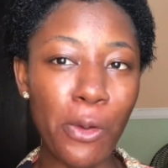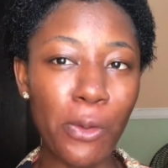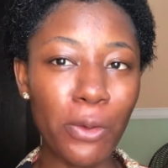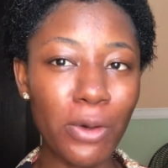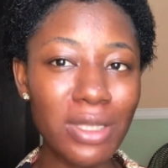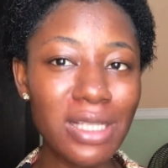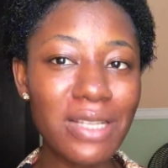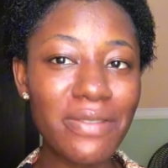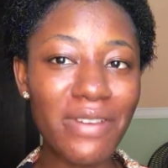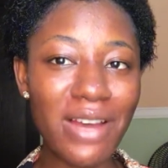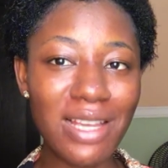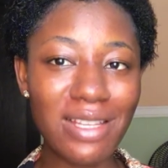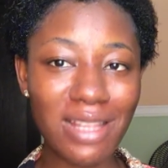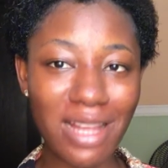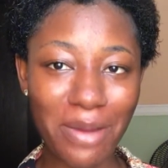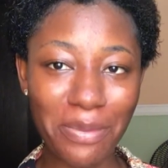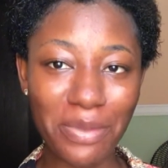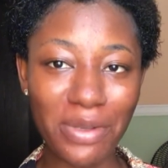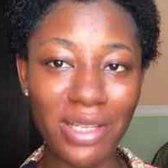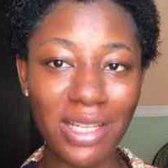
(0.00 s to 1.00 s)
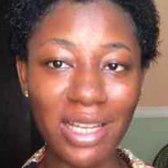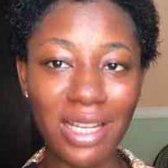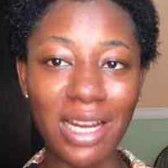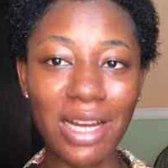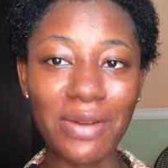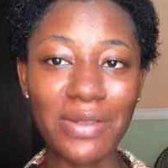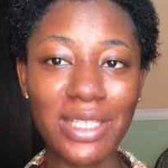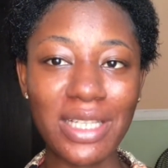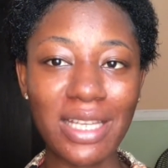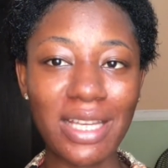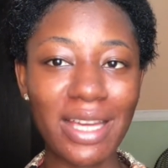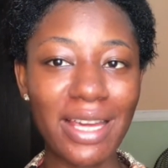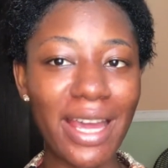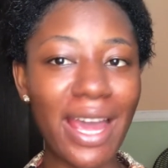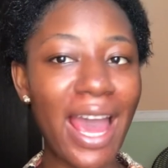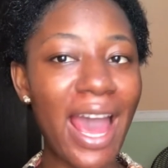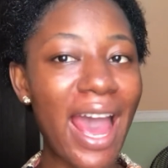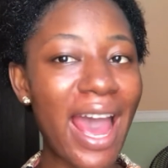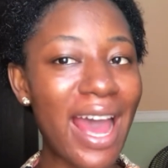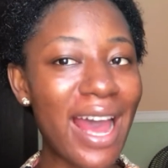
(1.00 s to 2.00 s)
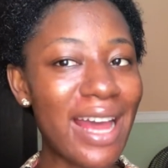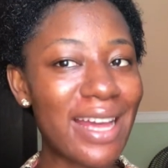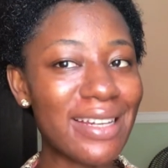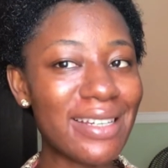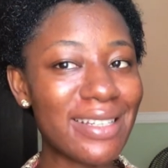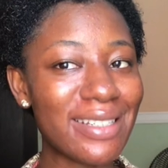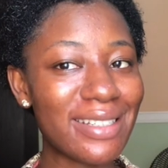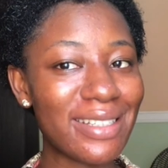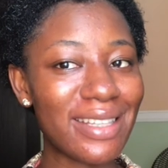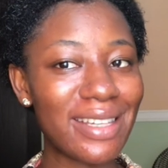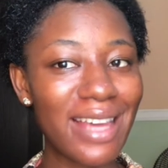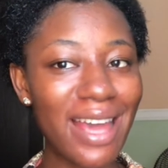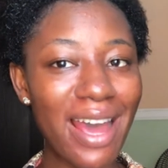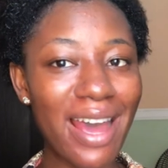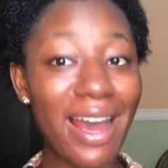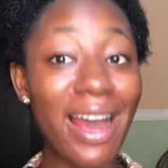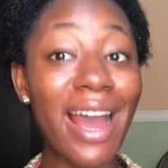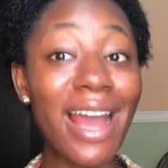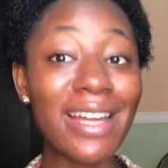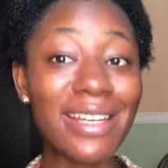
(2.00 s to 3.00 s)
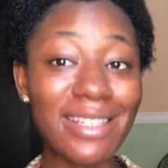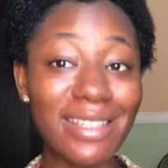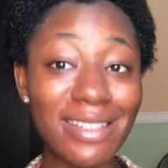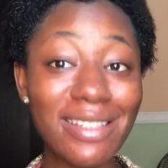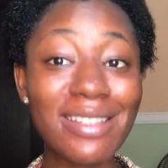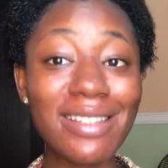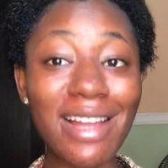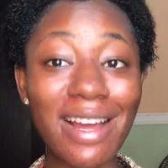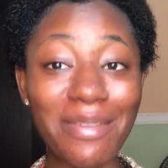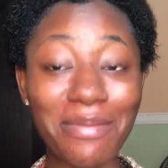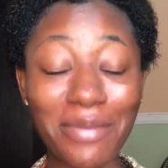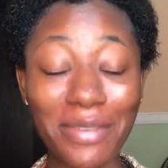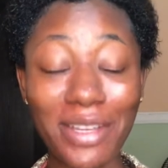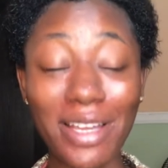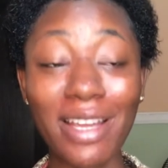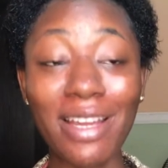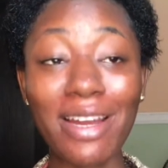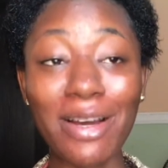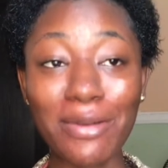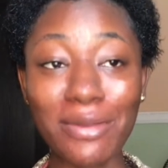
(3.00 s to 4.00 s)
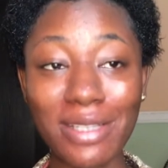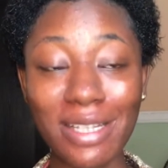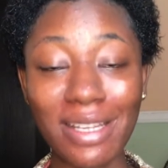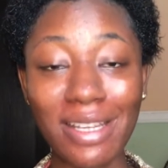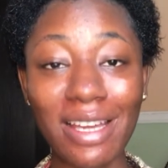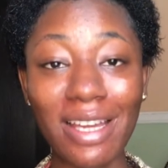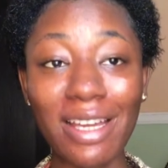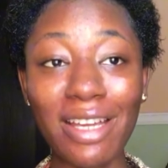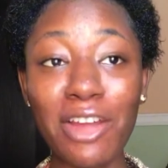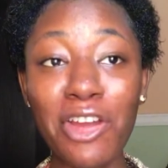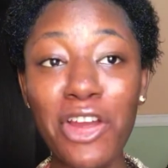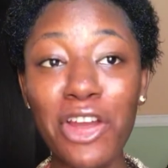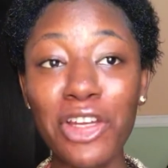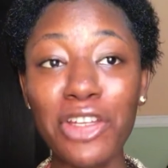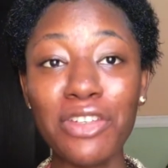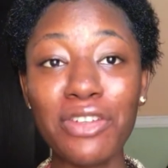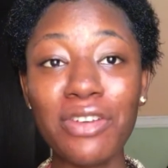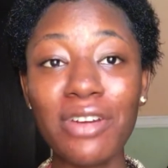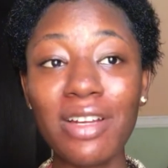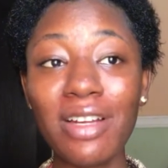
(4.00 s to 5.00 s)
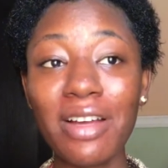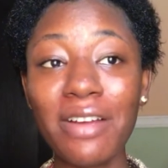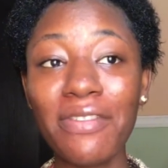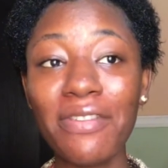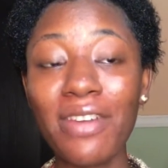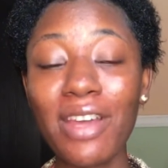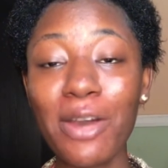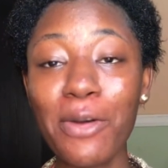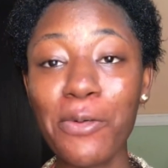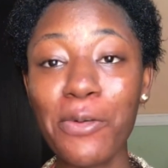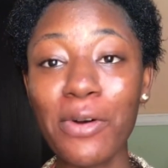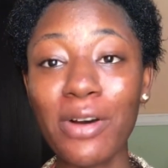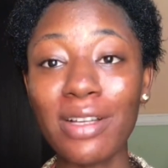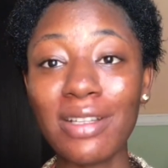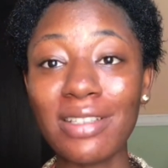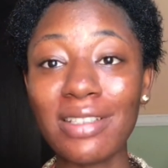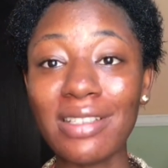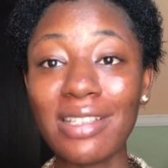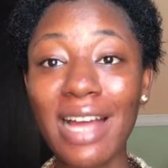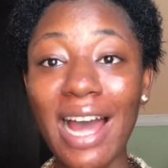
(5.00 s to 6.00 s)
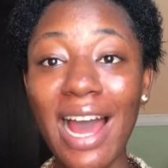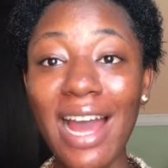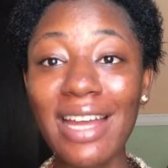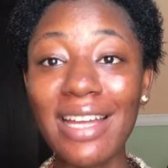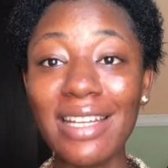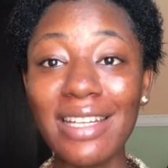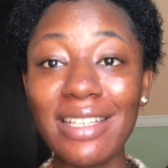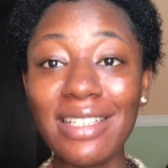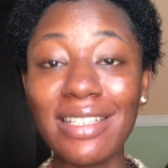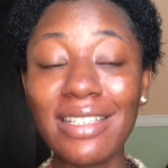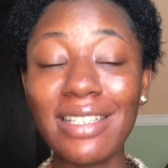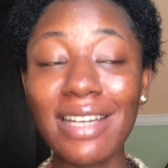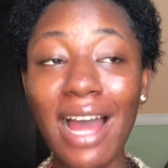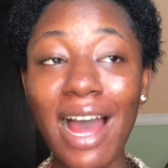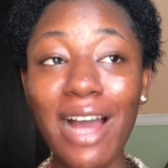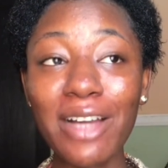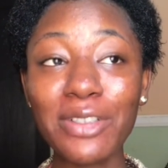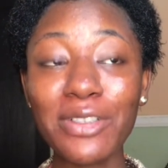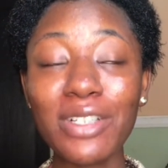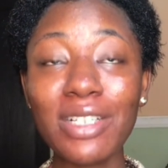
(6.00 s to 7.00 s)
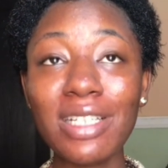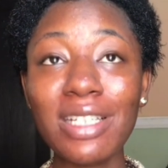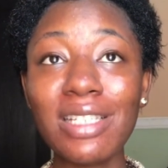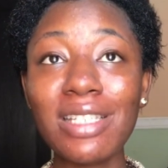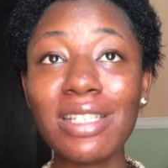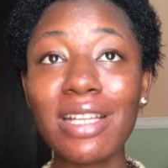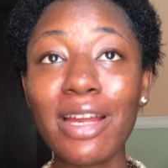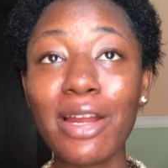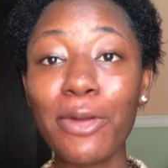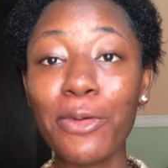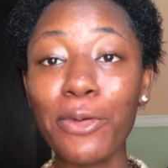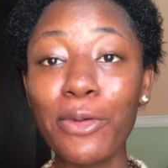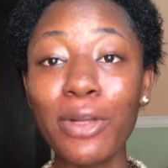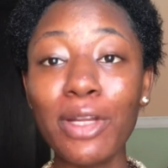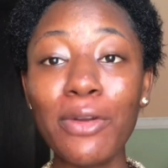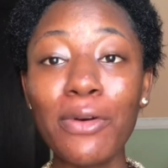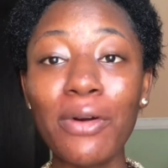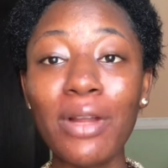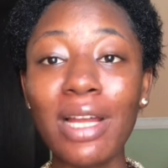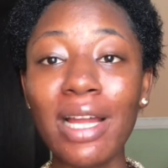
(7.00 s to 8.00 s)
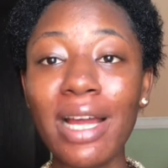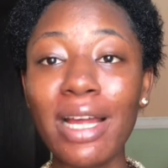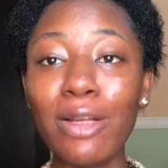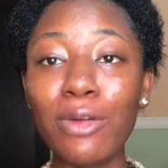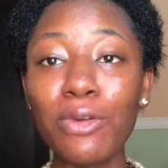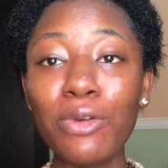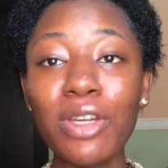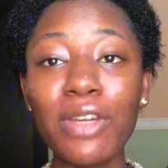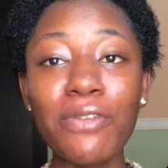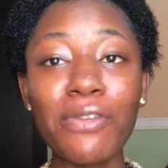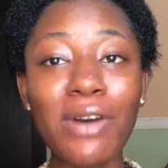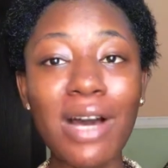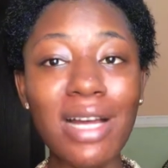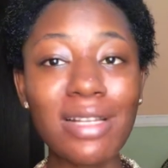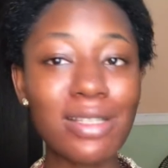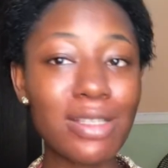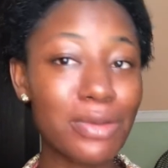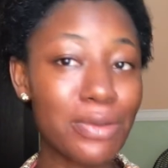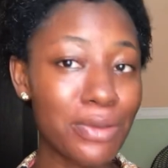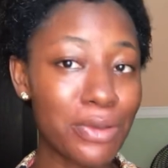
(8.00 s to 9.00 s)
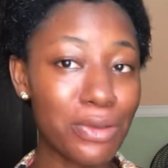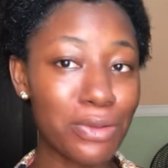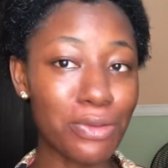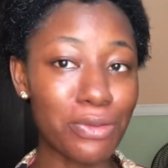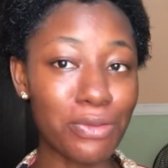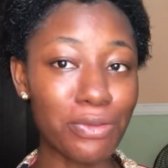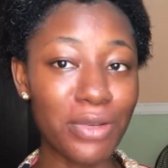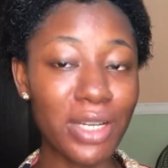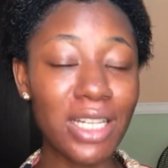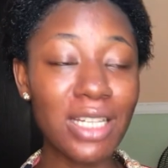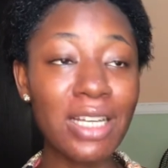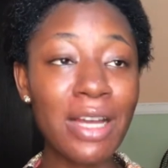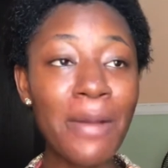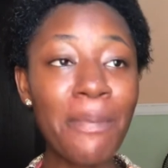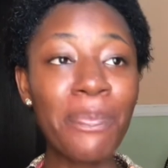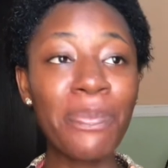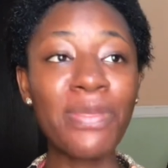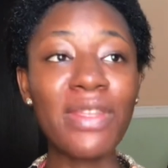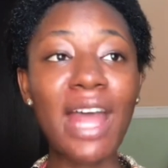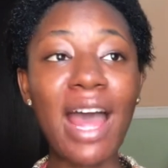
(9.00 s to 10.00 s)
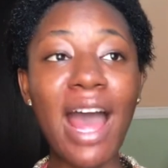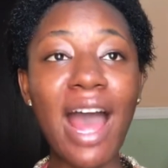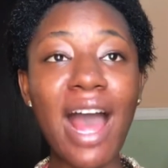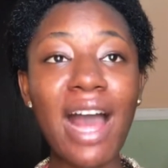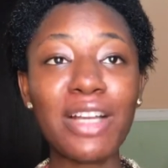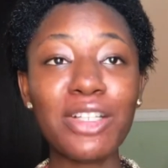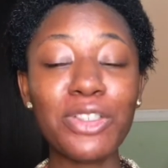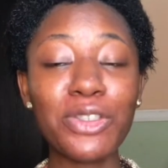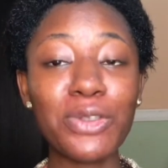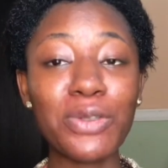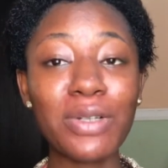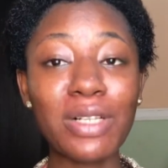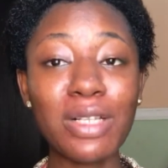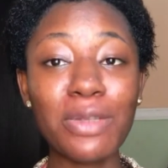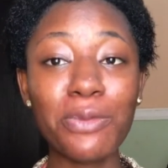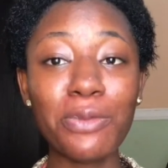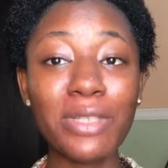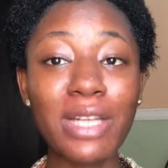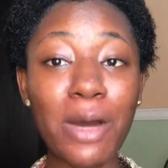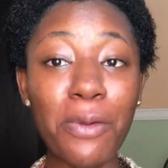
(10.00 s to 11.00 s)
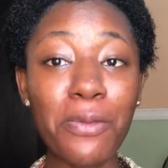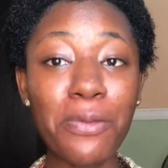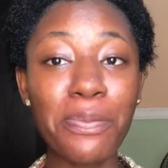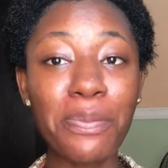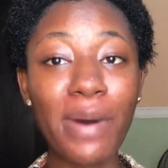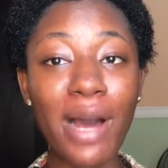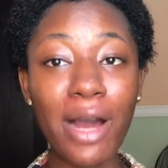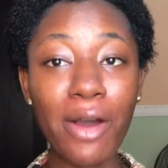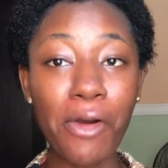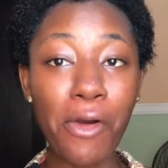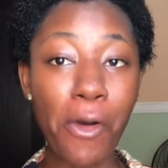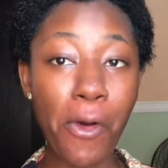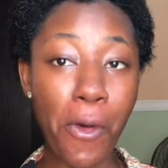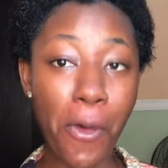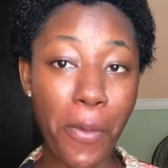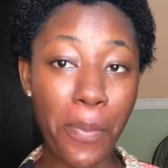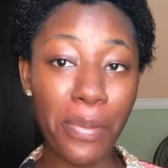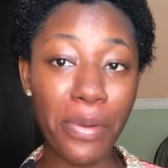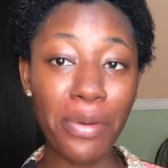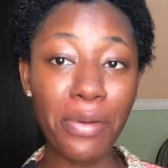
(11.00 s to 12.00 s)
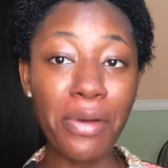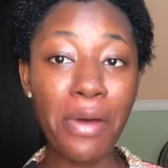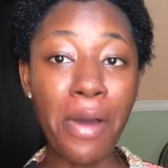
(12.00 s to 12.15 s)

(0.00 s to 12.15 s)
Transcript: what if I start breaking out again? And yeah, I did start breaking out again. The other fear was I actually started going online looking for articles to read that will back up